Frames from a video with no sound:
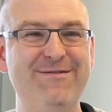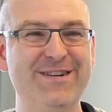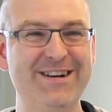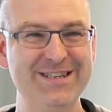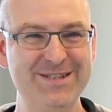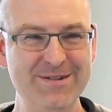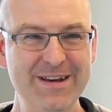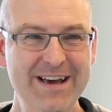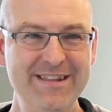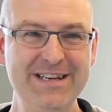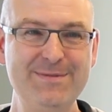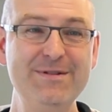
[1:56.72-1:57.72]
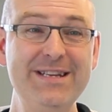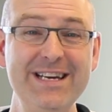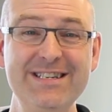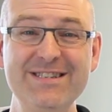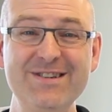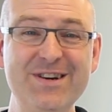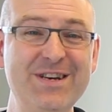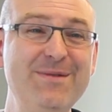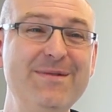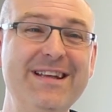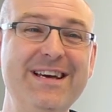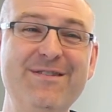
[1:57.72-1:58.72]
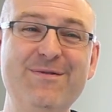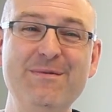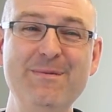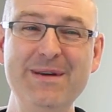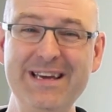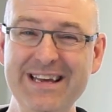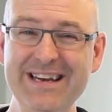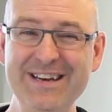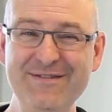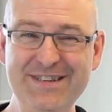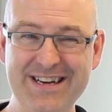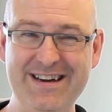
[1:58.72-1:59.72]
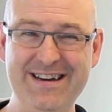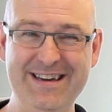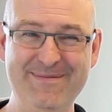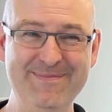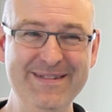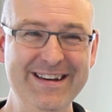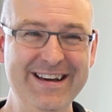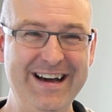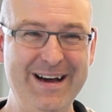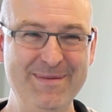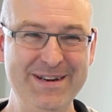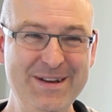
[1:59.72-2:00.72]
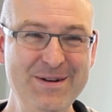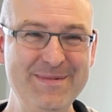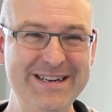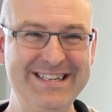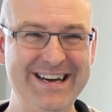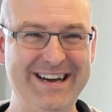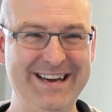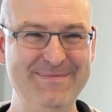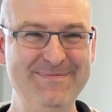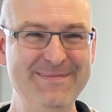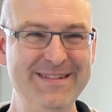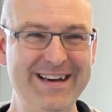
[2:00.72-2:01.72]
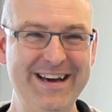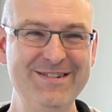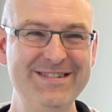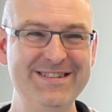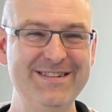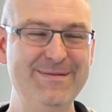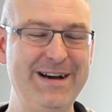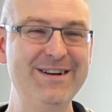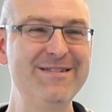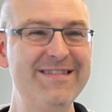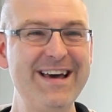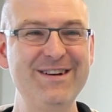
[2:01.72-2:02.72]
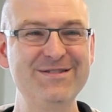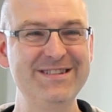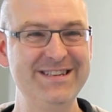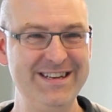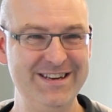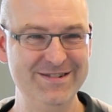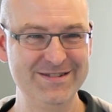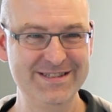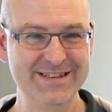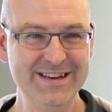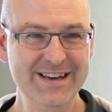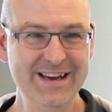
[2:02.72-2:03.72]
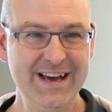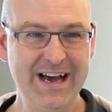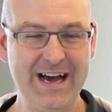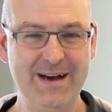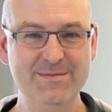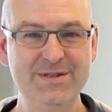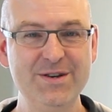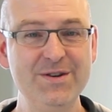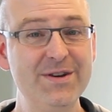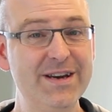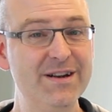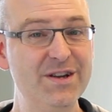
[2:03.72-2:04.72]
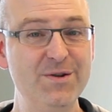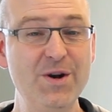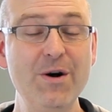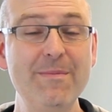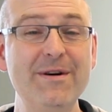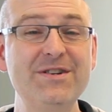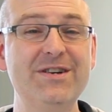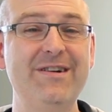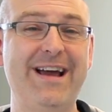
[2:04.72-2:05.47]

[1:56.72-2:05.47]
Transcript: Africa. So these mutations are accumulated from the beginning of time, um, in human time, hundreds of 100,000 years. Um, so you can you know about